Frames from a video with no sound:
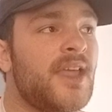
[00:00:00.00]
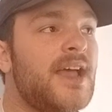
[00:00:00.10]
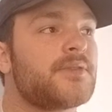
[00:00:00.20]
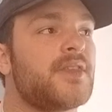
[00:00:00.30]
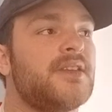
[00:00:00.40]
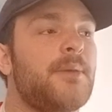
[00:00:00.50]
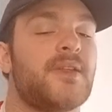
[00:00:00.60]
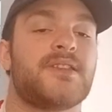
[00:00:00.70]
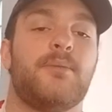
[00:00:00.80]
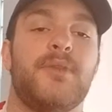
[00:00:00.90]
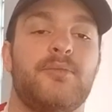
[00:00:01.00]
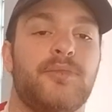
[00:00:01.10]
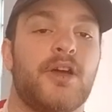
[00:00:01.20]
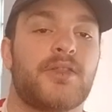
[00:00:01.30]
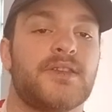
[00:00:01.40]
As for the depth, it's a
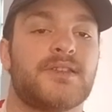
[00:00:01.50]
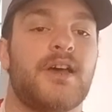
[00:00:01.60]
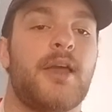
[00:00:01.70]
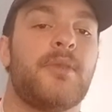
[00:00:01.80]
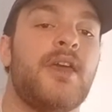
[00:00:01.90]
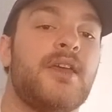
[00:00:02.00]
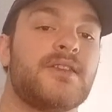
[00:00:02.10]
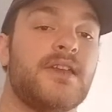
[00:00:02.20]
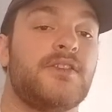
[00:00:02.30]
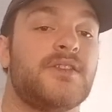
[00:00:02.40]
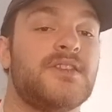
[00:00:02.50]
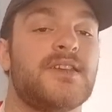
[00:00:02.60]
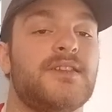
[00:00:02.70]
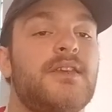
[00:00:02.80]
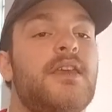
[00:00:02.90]
mid-block this time, set to
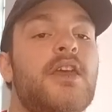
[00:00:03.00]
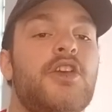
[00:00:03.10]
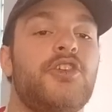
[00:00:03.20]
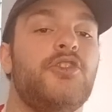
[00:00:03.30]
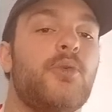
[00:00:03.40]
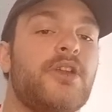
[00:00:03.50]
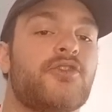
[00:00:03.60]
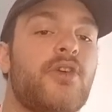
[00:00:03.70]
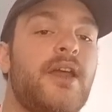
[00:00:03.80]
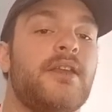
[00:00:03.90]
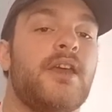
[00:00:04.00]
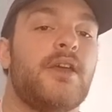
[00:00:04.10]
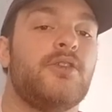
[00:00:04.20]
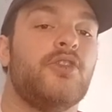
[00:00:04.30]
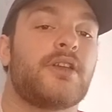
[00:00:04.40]
60. You do want to try and
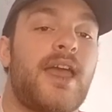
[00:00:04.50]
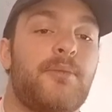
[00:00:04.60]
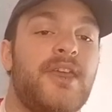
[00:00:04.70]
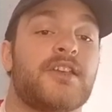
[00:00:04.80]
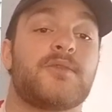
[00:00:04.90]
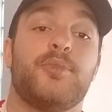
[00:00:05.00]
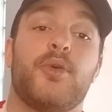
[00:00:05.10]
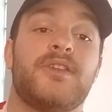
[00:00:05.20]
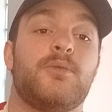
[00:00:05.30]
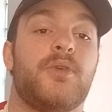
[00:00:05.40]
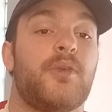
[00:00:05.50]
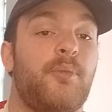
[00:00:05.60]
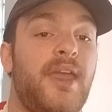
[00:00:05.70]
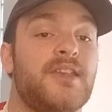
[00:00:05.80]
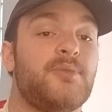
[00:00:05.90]
not be exploited with the
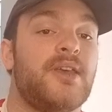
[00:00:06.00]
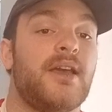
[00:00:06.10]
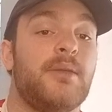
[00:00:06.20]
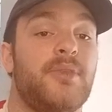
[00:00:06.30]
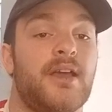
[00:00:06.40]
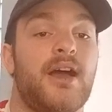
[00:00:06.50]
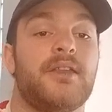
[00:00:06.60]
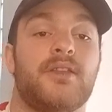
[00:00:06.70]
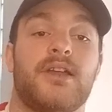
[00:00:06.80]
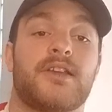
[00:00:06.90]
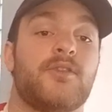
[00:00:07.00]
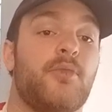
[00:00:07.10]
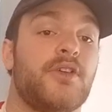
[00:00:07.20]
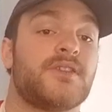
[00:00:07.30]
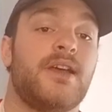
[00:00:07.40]
pace in behind the likes of
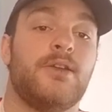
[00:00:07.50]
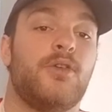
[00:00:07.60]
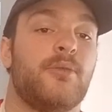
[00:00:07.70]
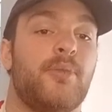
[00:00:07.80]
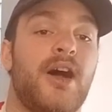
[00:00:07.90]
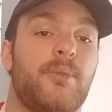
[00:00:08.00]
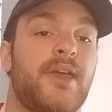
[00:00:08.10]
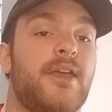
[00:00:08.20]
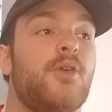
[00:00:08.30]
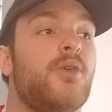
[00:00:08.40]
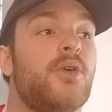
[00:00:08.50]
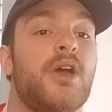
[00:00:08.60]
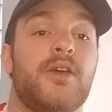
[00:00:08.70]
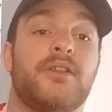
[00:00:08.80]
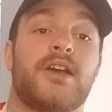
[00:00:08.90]
Mo Salah or Mbappe or
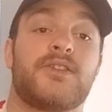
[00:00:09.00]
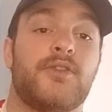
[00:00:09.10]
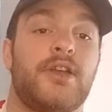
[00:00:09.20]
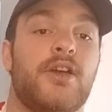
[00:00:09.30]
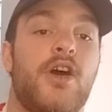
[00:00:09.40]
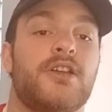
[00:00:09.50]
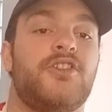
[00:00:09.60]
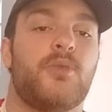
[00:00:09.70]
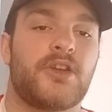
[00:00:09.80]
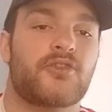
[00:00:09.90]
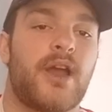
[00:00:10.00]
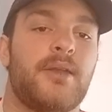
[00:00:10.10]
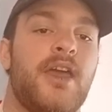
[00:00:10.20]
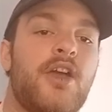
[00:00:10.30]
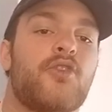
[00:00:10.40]
the likes of Erling Haaland. You want to try
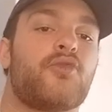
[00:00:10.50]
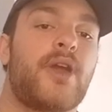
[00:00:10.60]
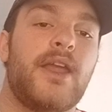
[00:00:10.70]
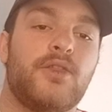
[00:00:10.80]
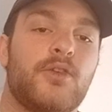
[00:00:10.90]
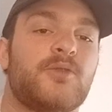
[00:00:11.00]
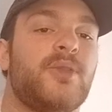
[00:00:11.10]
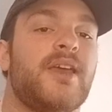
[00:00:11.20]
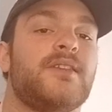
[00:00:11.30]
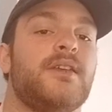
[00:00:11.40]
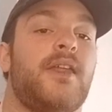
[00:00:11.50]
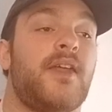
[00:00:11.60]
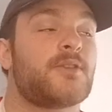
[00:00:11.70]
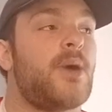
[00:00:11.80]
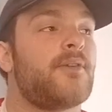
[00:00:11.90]
and rein those players in, and
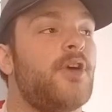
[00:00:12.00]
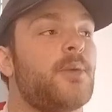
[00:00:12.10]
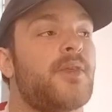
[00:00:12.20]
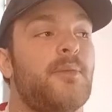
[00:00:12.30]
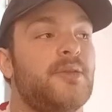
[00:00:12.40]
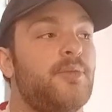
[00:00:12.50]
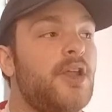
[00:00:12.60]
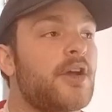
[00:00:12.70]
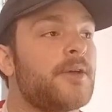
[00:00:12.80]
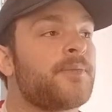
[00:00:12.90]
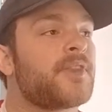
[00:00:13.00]
that's why I've gone with a mid-block.